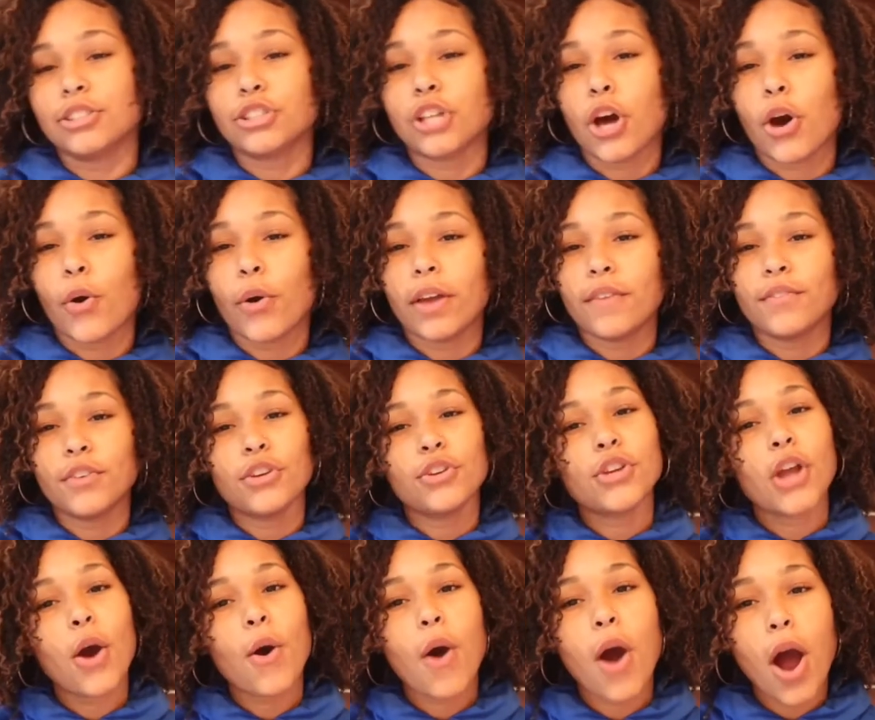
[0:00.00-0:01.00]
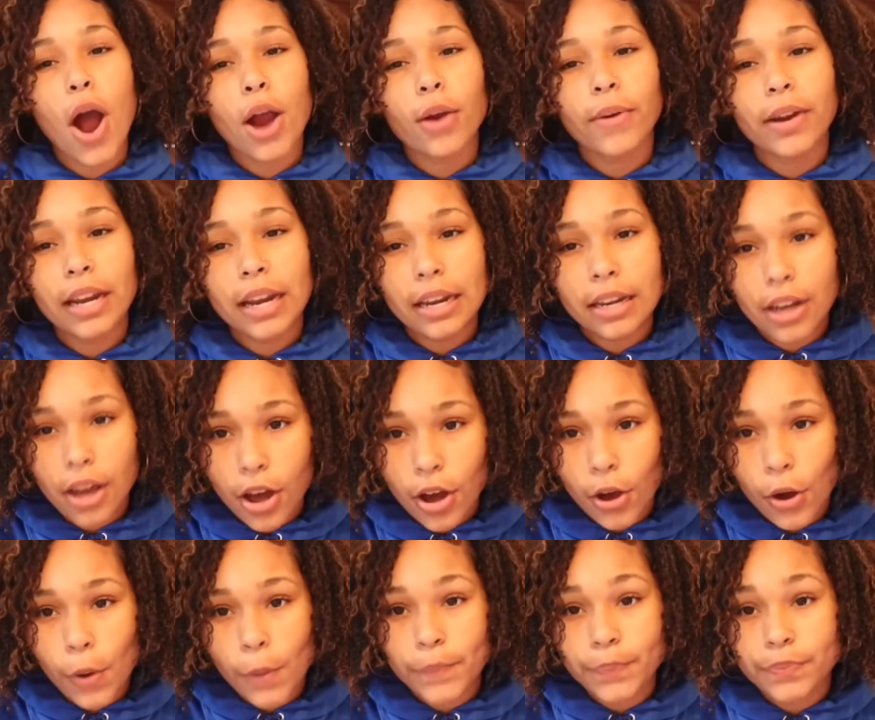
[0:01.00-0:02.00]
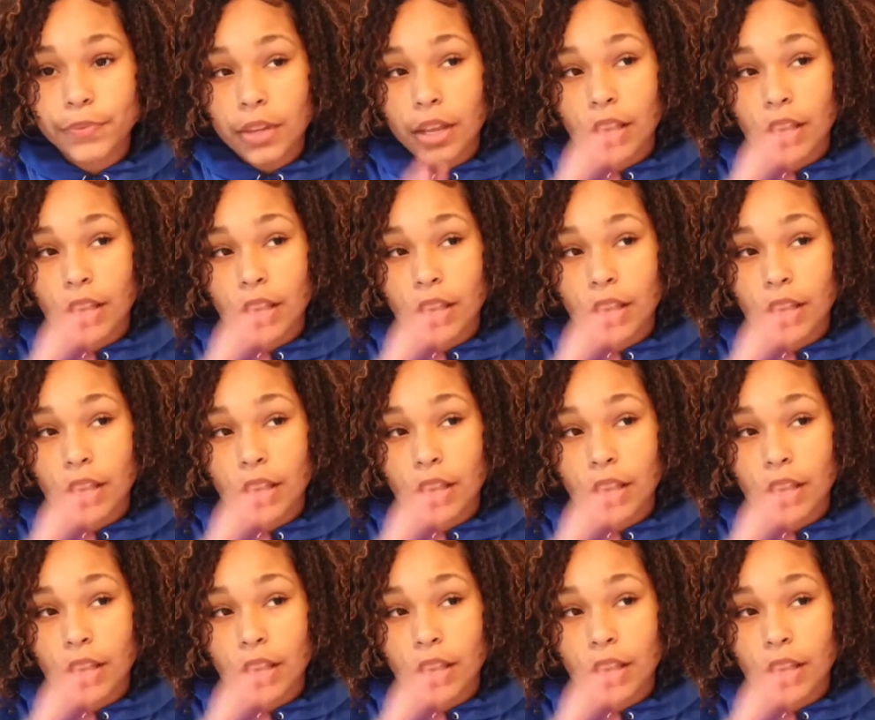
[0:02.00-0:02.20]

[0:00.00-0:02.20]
So if you don't already know,